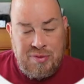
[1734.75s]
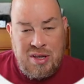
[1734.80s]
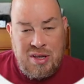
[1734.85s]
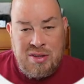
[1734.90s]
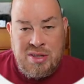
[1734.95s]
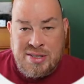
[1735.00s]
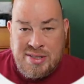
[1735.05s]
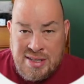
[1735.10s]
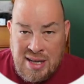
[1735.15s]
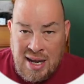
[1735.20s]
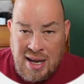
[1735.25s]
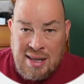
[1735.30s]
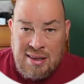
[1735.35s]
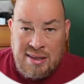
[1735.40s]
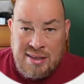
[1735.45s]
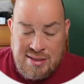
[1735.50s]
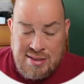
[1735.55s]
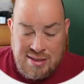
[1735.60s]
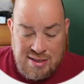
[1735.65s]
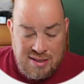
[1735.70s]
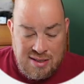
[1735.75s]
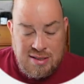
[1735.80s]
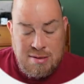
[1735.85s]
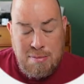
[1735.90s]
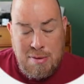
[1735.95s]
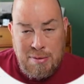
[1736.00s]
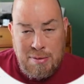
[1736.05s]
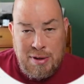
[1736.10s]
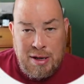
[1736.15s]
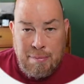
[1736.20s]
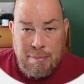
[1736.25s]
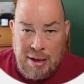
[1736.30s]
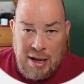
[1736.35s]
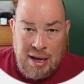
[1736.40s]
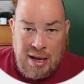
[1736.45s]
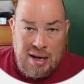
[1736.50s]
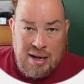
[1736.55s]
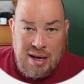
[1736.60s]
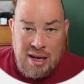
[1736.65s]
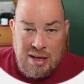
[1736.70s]
the stylus to mimic a
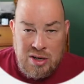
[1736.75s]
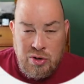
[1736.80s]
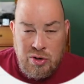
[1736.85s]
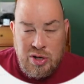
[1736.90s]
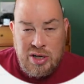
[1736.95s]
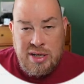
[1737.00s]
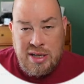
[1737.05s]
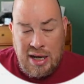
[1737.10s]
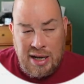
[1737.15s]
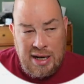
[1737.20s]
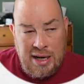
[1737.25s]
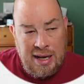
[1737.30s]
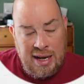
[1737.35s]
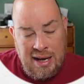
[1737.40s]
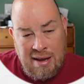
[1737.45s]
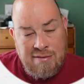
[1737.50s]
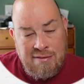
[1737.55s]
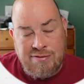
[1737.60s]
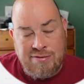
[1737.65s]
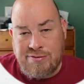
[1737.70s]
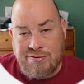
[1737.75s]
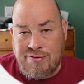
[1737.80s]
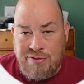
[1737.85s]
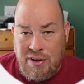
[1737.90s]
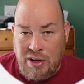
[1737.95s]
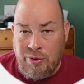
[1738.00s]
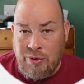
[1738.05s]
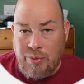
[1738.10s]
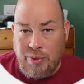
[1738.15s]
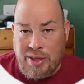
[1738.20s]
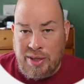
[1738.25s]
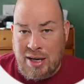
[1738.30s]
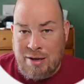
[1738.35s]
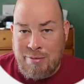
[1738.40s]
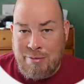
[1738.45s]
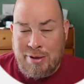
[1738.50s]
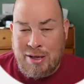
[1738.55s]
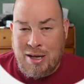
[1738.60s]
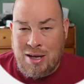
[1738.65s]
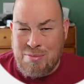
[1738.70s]
pen, and you can kind of have fun with it, and it
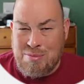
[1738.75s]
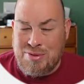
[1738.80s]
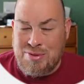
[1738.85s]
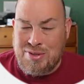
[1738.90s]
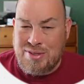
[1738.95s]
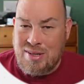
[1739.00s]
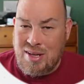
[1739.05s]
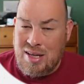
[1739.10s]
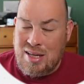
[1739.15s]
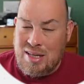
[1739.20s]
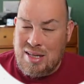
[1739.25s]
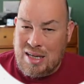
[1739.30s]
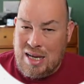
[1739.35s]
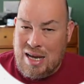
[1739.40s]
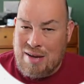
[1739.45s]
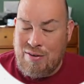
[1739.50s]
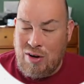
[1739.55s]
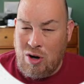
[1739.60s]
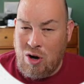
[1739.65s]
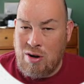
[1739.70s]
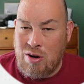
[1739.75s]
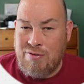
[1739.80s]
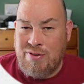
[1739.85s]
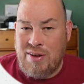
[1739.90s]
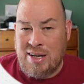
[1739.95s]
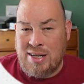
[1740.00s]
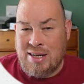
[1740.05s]
becomes kind of an artifact.